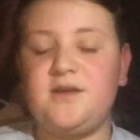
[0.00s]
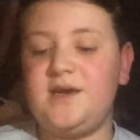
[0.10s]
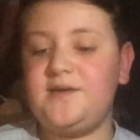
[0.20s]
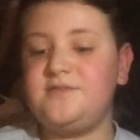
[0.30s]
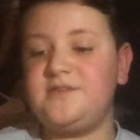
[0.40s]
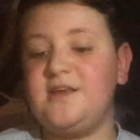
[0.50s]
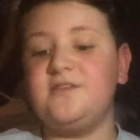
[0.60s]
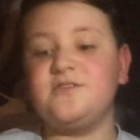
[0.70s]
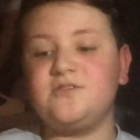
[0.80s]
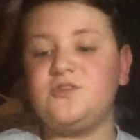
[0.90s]
and I have to say it
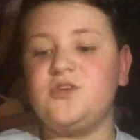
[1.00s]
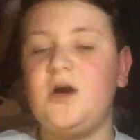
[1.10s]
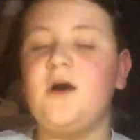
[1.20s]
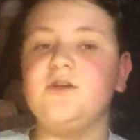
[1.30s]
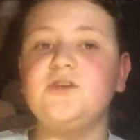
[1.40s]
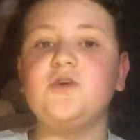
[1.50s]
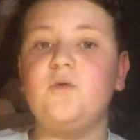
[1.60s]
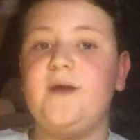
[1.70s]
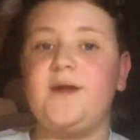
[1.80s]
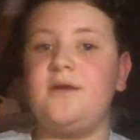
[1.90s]
does charge
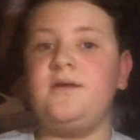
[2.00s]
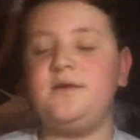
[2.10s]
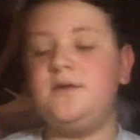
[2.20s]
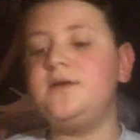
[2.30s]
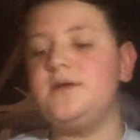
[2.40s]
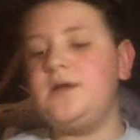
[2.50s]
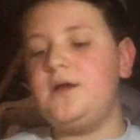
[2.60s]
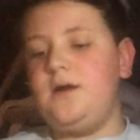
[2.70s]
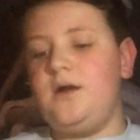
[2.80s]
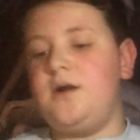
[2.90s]
quick.
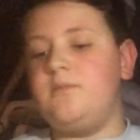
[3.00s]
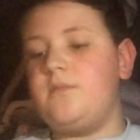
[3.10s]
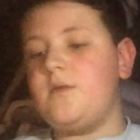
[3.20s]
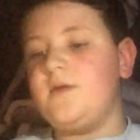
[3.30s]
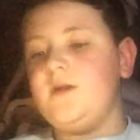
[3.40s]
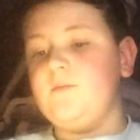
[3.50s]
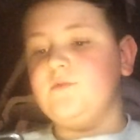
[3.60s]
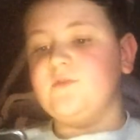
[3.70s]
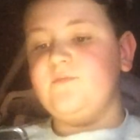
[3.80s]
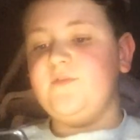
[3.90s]
I mean, it
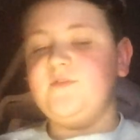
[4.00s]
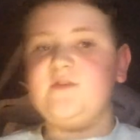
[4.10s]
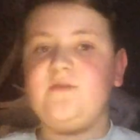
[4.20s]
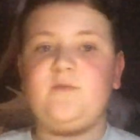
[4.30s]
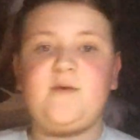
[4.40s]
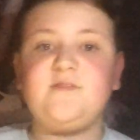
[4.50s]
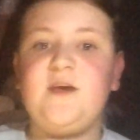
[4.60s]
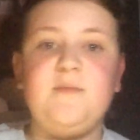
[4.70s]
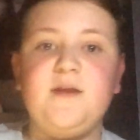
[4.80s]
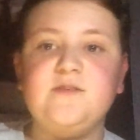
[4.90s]
was on 57 about
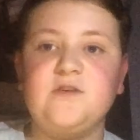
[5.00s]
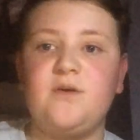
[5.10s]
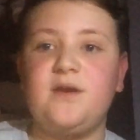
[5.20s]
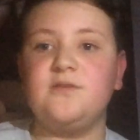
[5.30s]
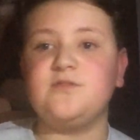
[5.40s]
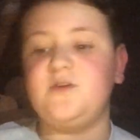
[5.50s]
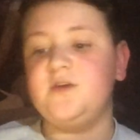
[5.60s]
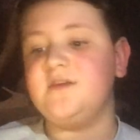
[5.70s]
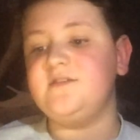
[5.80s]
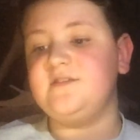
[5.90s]
10 minutes ago, now it's on
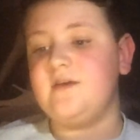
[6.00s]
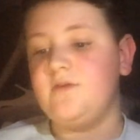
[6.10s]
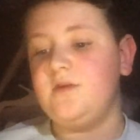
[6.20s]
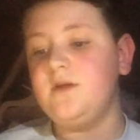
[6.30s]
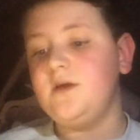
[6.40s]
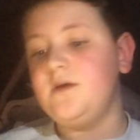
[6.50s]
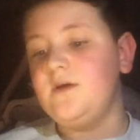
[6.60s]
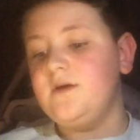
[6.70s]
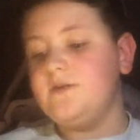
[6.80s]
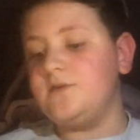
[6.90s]
97,
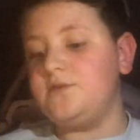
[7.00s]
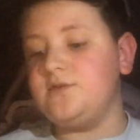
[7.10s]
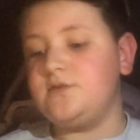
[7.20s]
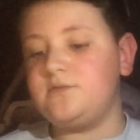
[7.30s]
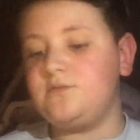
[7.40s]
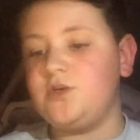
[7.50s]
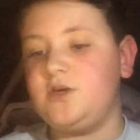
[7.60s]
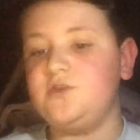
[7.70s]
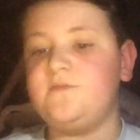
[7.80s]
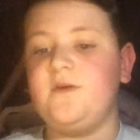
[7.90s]
so it does
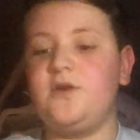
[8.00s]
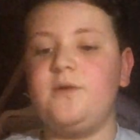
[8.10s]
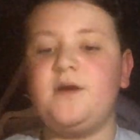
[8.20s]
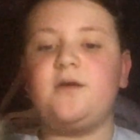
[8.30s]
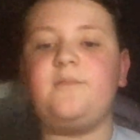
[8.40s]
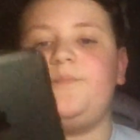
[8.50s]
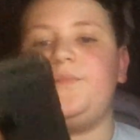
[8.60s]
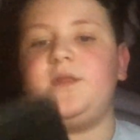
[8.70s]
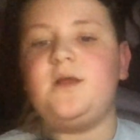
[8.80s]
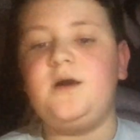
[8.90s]
charge very quick.
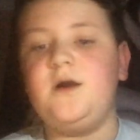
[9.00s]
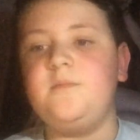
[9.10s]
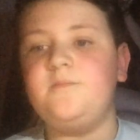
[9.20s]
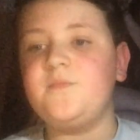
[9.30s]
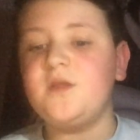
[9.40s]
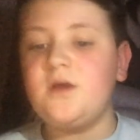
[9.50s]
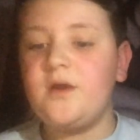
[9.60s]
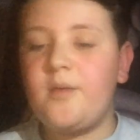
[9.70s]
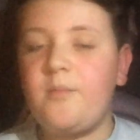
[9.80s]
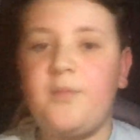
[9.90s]

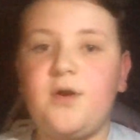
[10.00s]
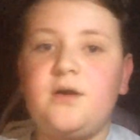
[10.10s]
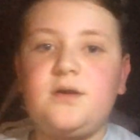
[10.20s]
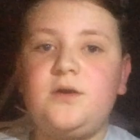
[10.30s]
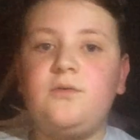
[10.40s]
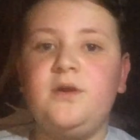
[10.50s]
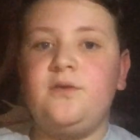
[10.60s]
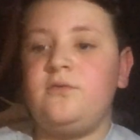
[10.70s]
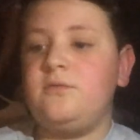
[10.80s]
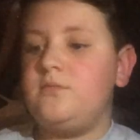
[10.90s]
But all
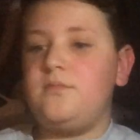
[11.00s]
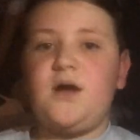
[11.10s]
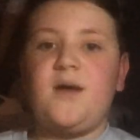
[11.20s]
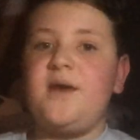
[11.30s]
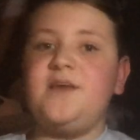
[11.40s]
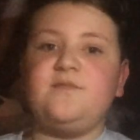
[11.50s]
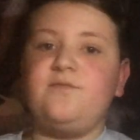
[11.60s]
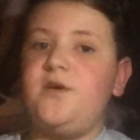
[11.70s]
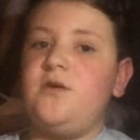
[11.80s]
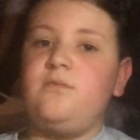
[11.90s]
in all,
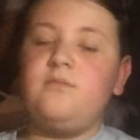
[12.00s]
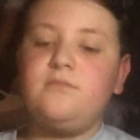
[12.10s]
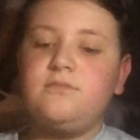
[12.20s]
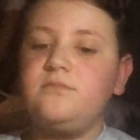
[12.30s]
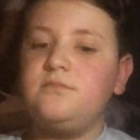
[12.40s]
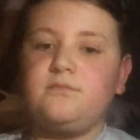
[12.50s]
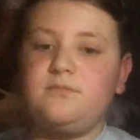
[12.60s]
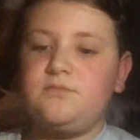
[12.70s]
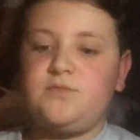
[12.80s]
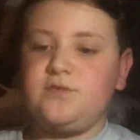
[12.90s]
amazing phone,
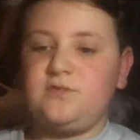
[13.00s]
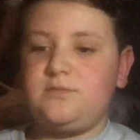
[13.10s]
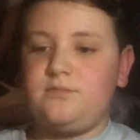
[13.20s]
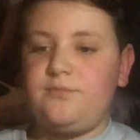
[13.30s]
just